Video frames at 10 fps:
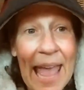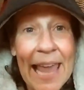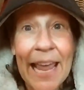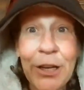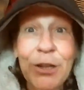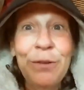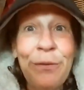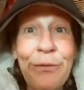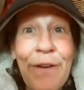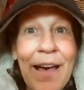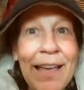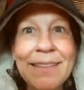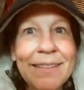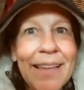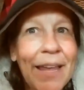and I couldn't
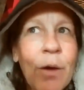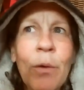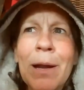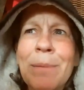find the leghorn.